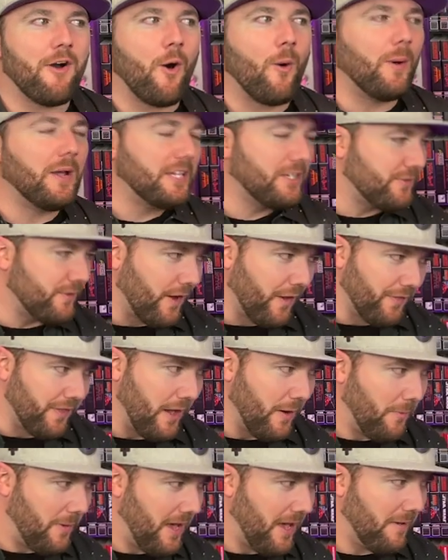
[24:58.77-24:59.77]
always felt
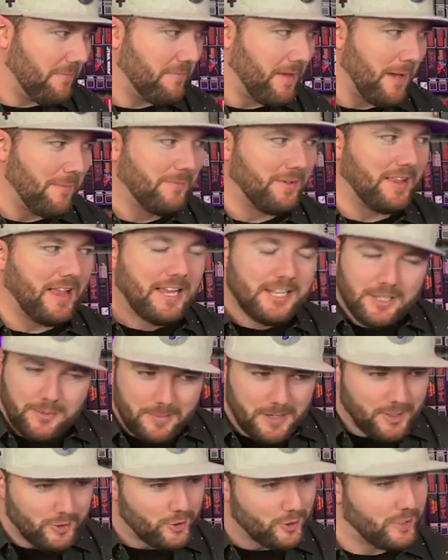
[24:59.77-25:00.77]
that way. I'm glad you
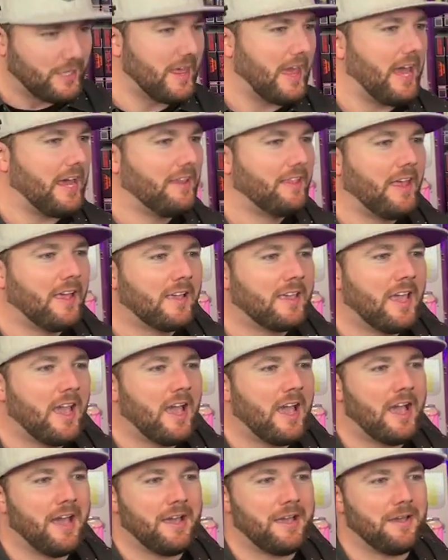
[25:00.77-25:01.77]
mentioned that. Like
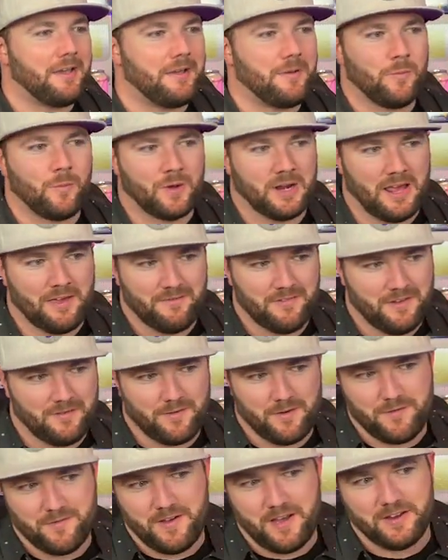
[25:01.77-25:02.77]
when I've
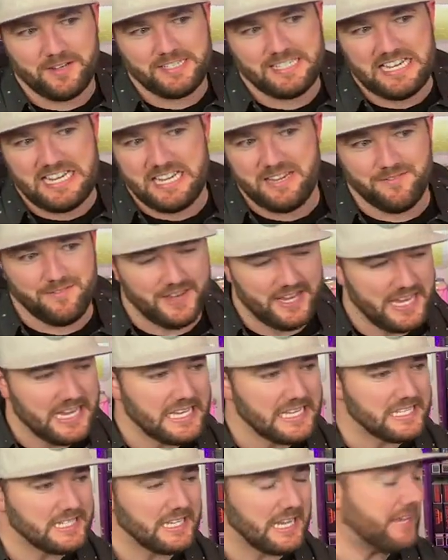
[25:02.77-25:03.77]
ever found TVs,